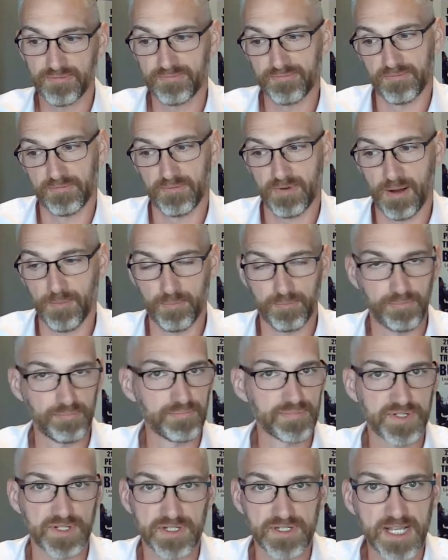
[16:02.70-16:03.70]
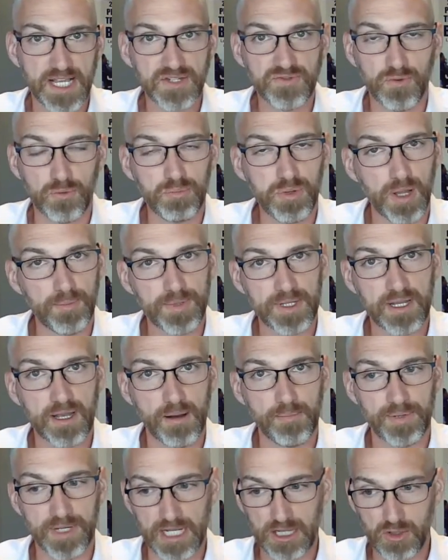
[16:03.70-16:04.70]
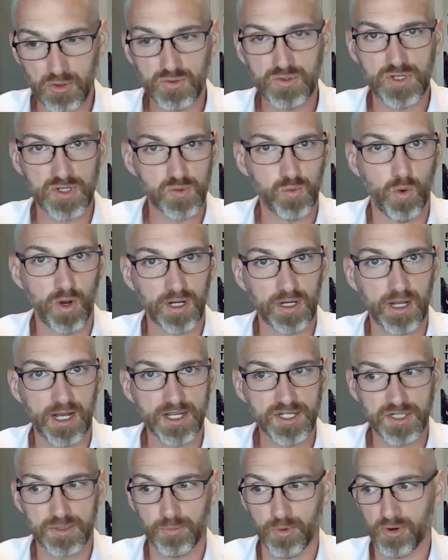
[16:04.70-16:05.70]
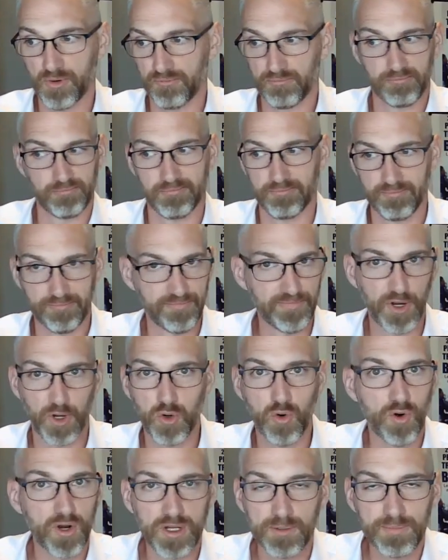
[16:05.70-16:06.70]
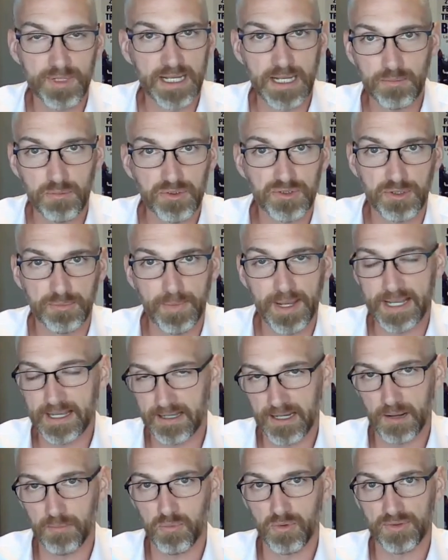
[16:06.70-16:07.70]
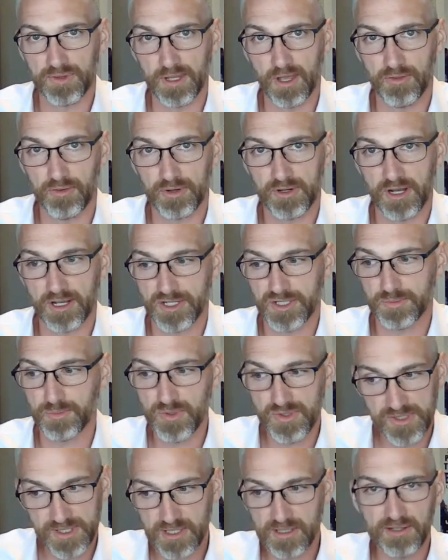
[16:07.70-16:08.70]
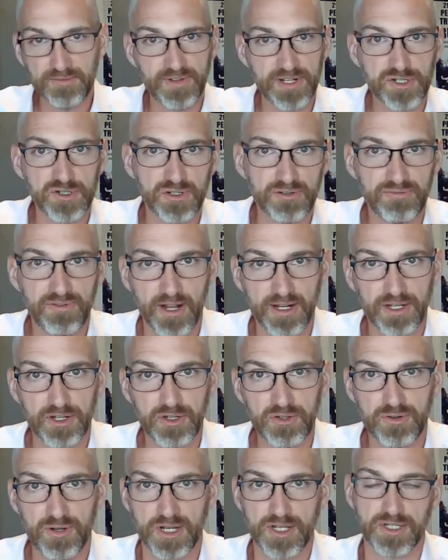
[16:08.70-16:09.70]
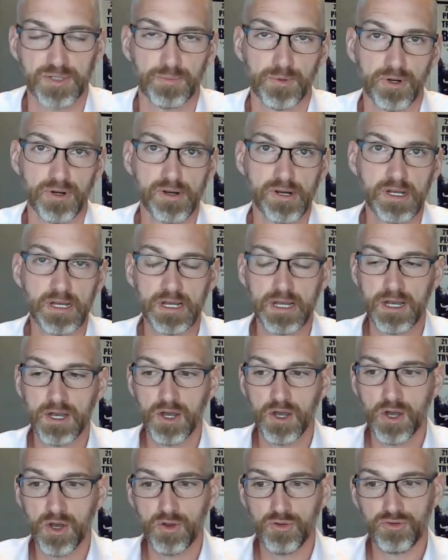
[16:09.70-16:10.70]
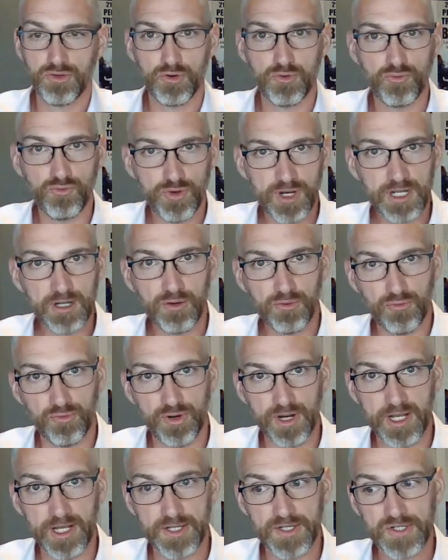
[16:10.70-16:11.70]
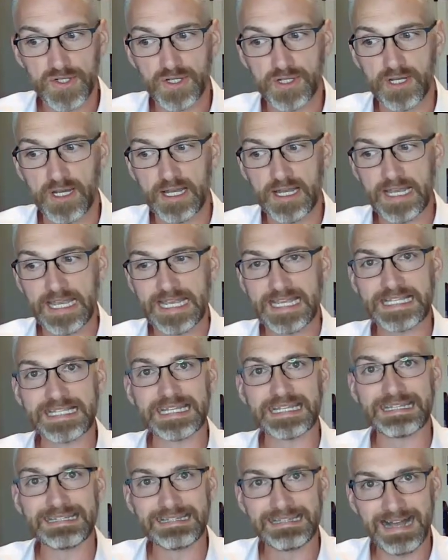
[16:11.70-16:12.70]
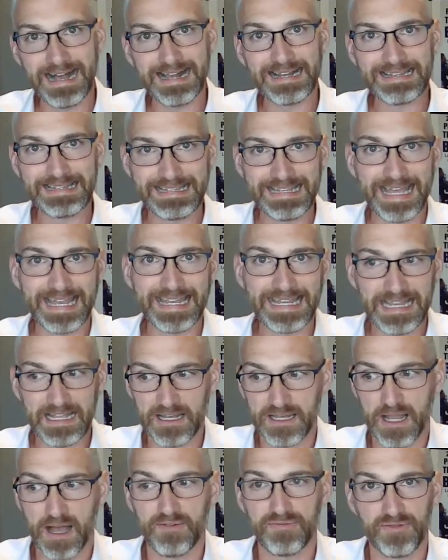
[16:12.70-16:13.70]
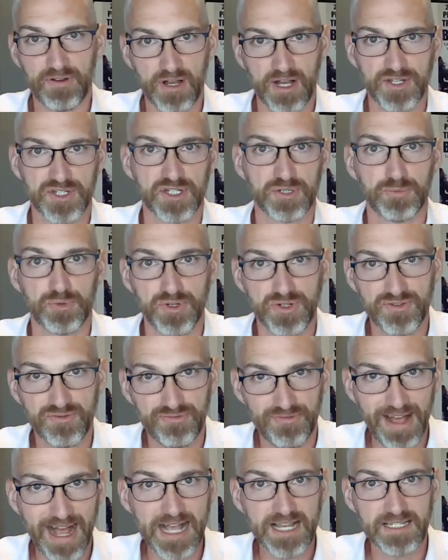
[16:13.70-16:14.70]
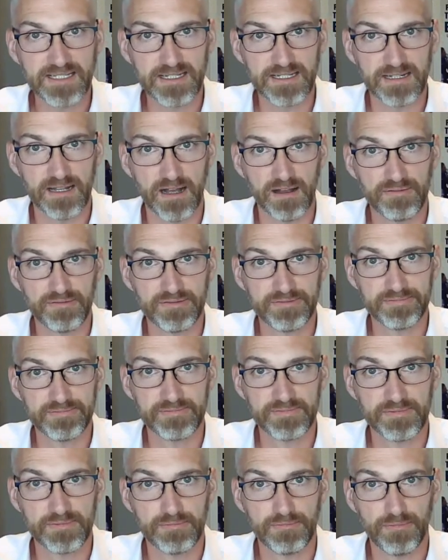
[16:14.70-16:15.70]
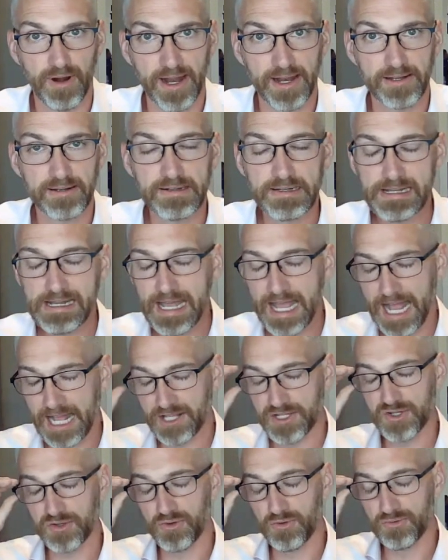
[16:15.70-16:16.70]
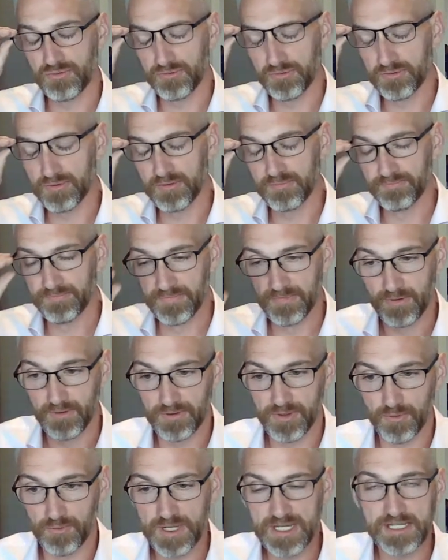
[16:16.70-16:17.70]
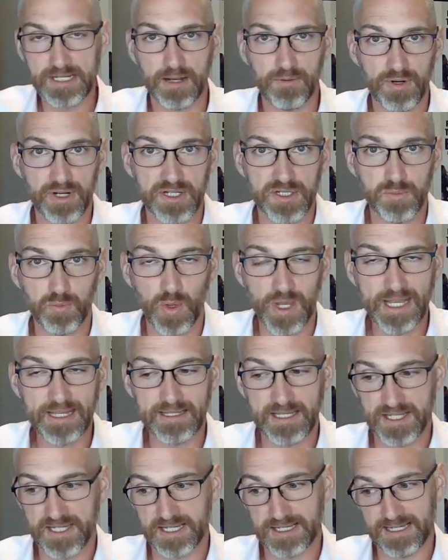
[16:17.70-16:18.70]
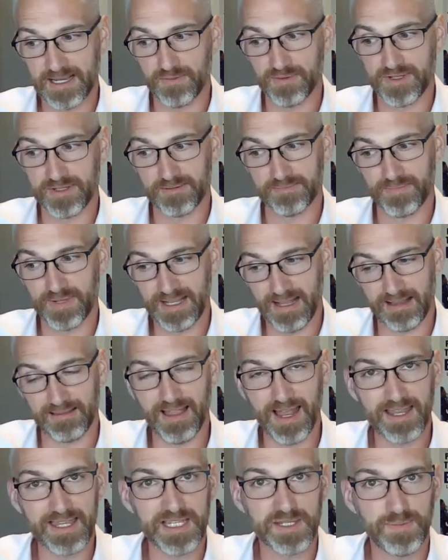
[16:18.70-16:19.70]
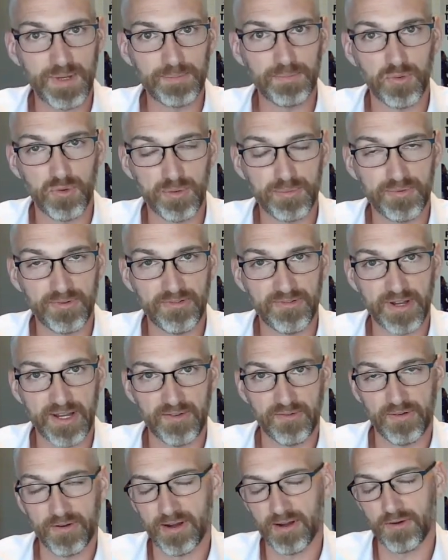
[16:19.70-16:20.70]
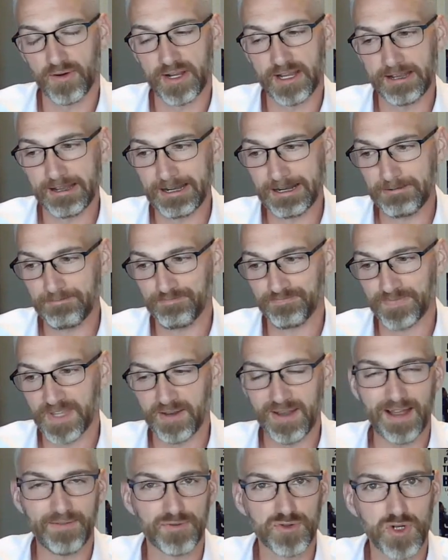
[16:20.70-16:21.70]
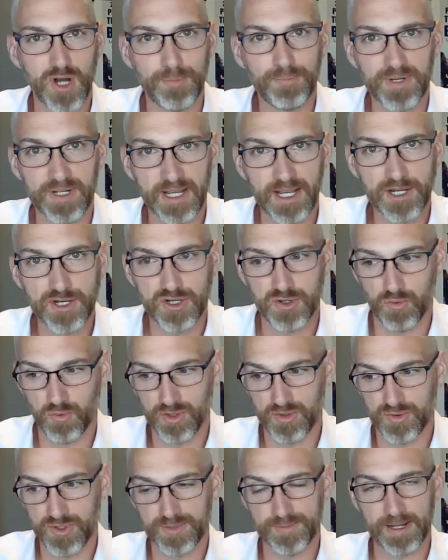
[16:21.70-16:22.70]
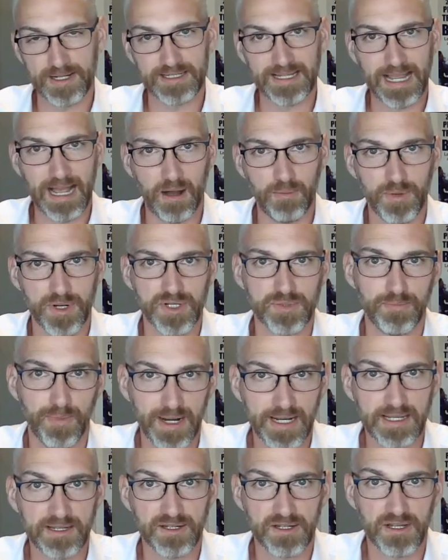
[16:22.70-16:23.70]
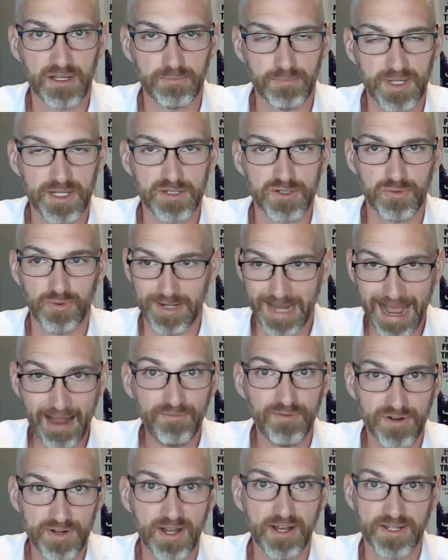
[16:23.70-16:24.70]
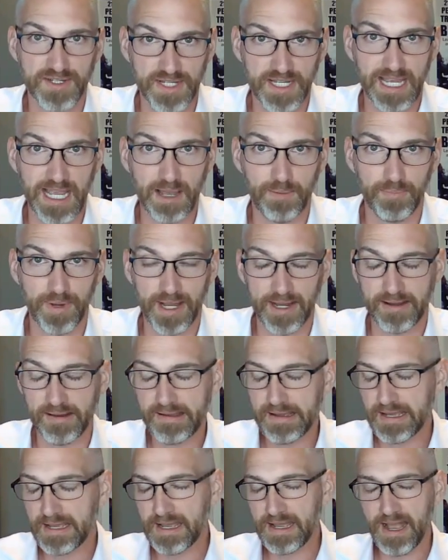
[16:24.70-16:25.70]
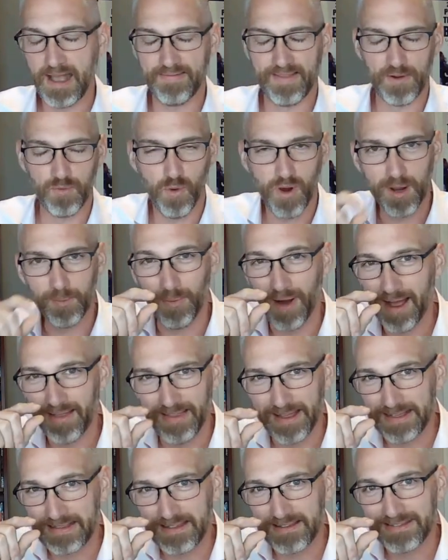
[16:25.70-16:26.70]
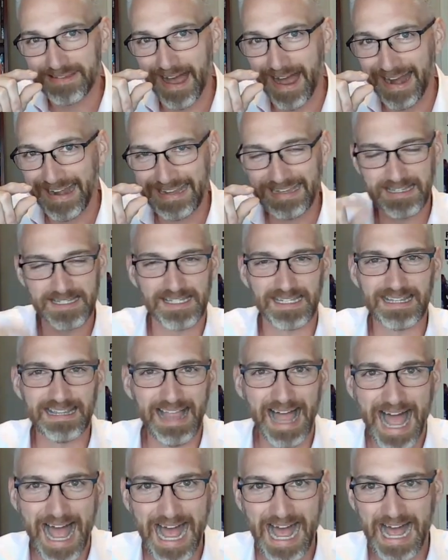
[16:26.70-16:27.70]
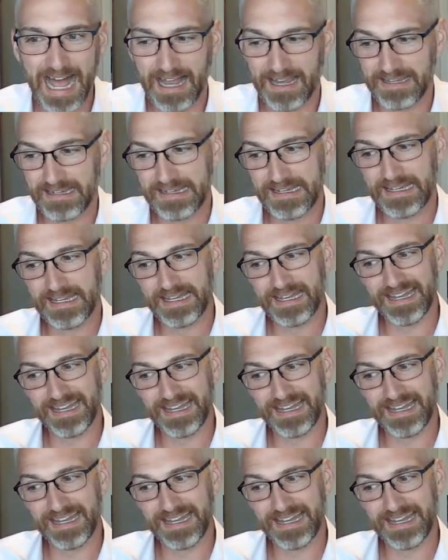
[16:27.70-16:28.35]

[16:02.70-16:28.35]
if a successful plumbing company loses one customer, they're going to be able to make it up with the other customers and they'll eventually find a new customer. The real risk is in not getting enough customers fast enough, right? And so the, the reason I would explain this is I would be, a lot of these people would be very, um, they'd have trepidation with respect to how much money to commit to an advertising campaign, and they'd want to buy like the tiniest little ad.